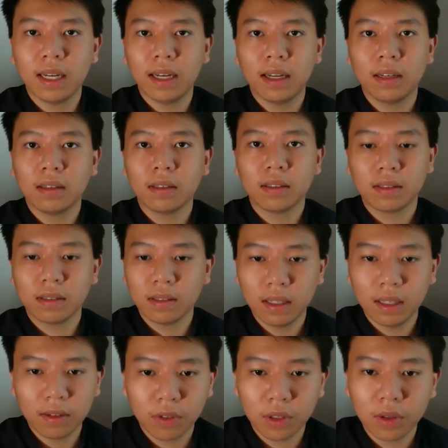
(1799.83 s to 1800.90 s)
And
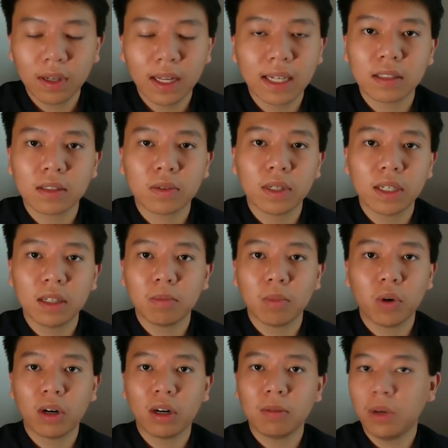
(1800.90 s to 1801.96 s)
if you'd like to read more,